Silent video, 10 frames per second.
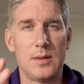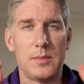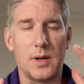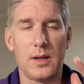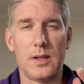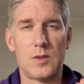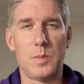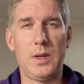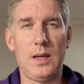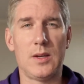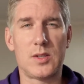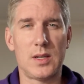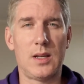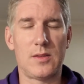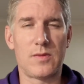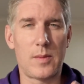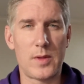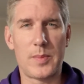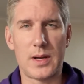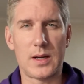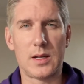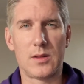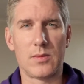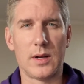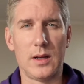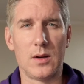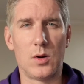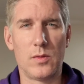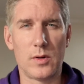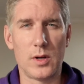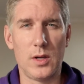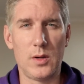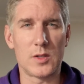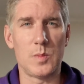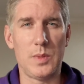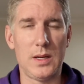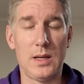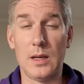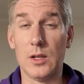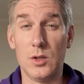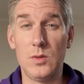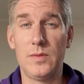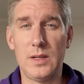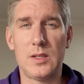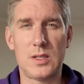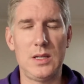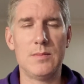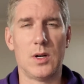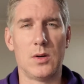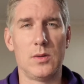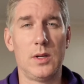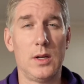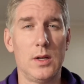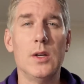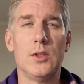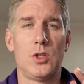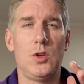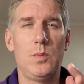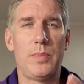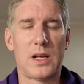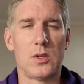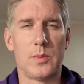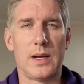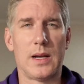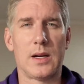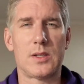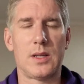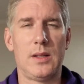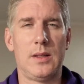but it's being sent from the Pocket 3 over USB UVC mode to BELABOX and